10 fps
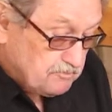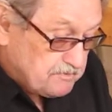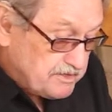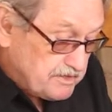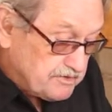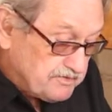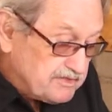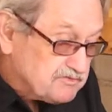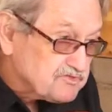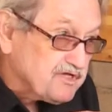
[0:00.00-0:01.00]
peer
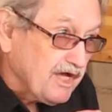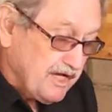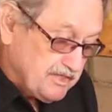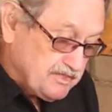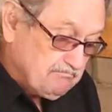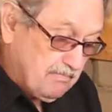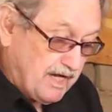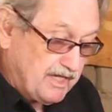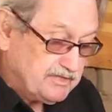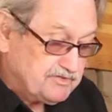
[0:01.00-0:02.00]
inside the
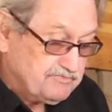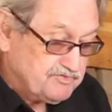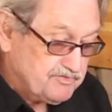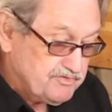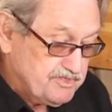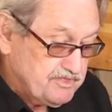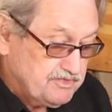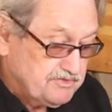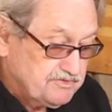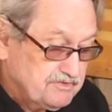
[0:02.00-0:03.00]
minds of
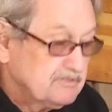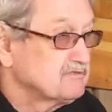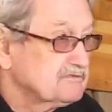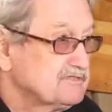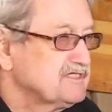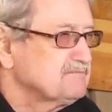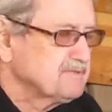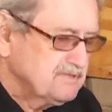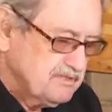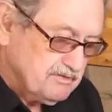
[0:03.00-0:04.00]
trees, deep
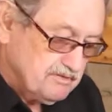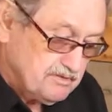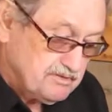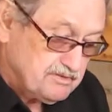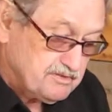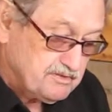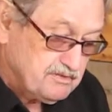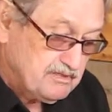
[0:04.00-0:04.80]
in the earth,